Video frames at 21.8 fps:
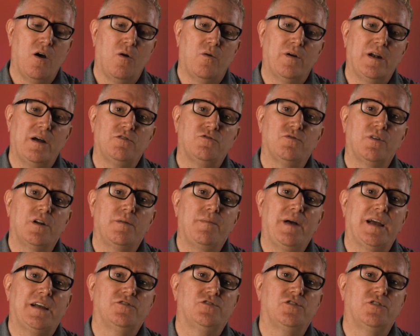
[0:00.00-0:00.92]
When I was running
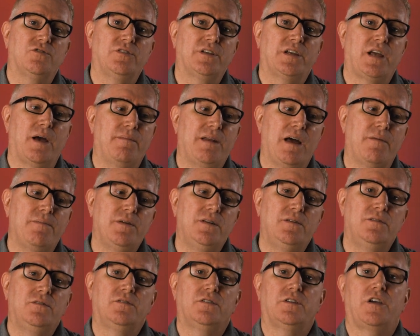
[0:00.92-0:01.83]
my consulting company, I've
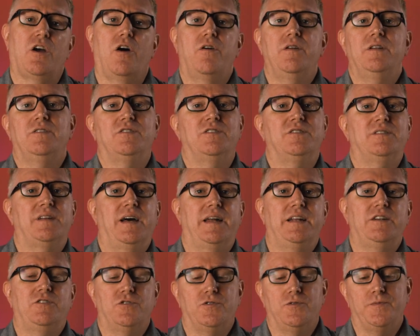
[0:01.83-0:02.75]
been coding since
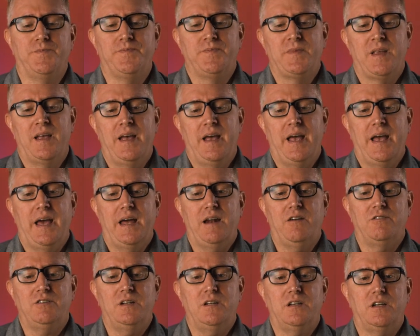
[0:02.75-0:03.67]
ninety-two, and
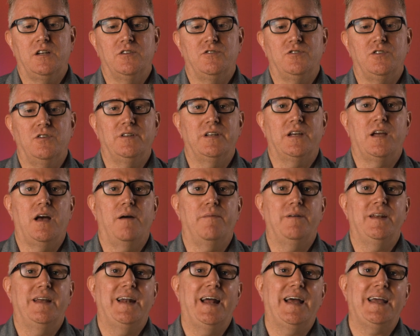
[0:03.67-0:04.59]
I was in the consulting
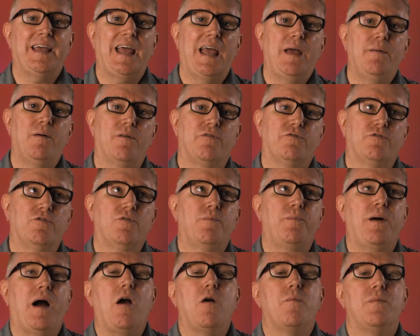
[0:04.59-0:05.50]
company, and I came up through
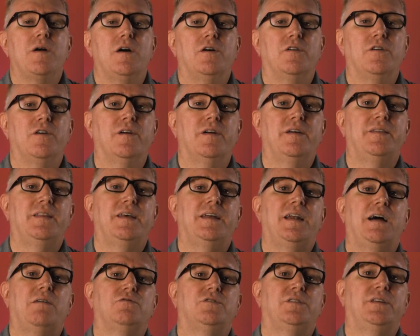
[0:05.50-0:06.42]
PowerBuilder, and
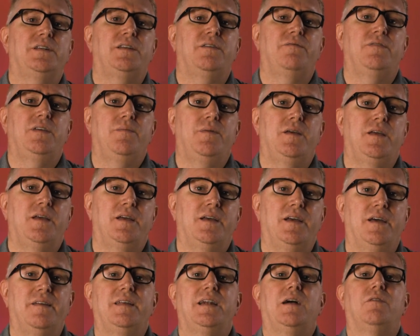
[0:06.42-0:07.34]
then I was into V
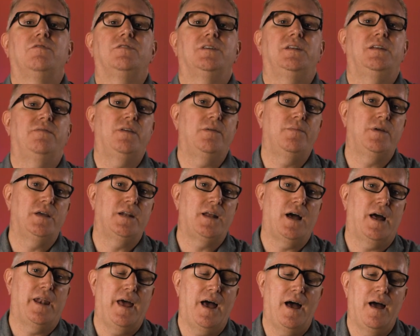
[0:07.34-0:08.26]
B, and then I was into V B
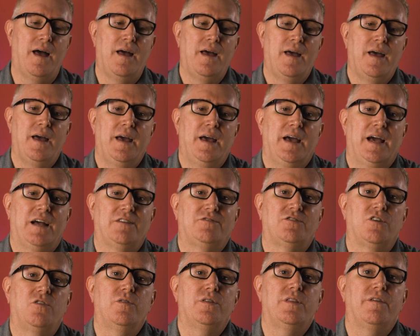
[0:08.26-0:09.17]
dot net. And
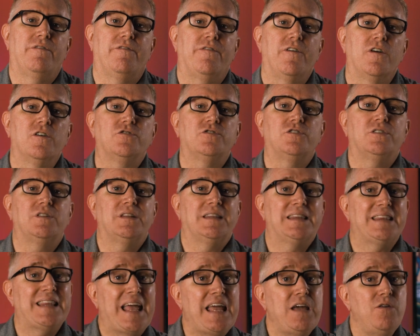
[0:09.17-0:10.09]
so when the first
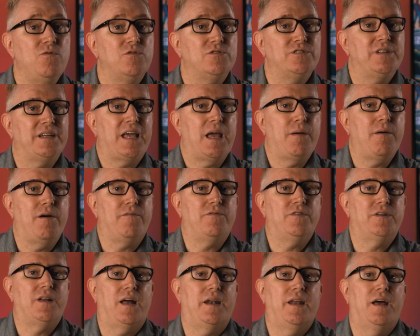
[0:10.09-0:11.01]
language that came out
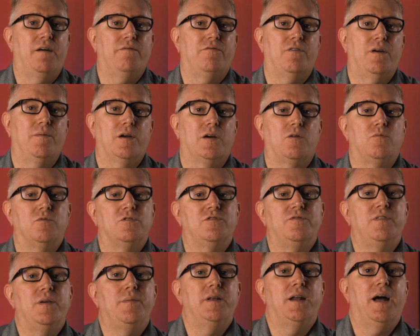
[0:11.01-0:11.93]
for dot net framework was
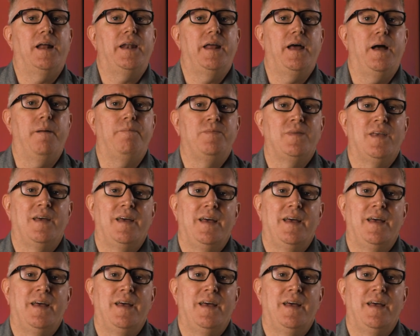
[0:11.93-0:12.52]
V B dot net.